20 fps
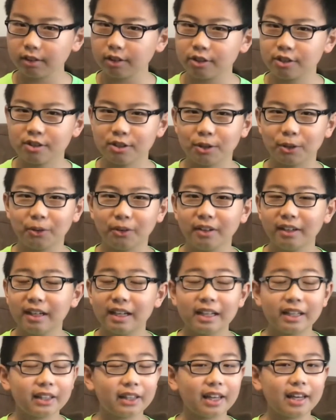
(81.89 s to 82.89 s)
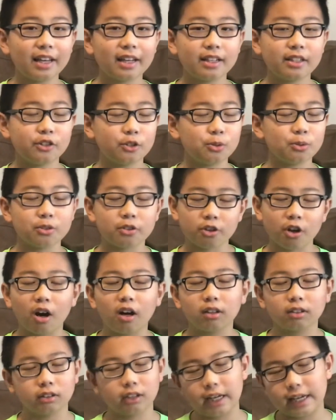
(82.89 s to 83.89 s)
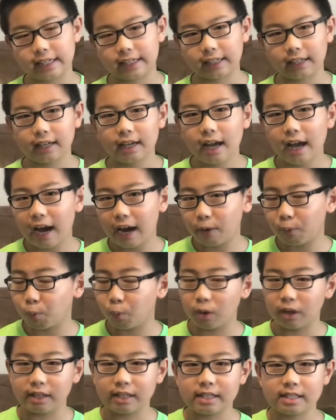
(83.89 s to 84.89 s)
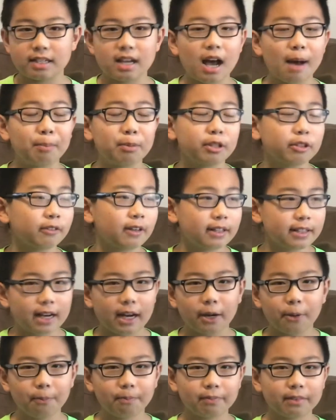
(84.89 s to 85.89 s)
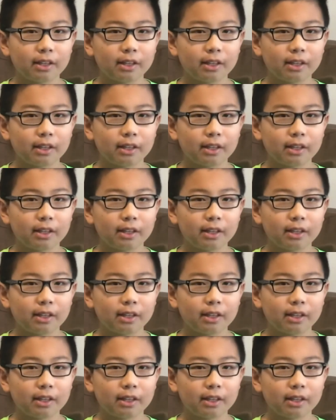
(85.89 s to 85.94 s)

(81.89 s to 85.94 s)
So they do not like what is happening right now,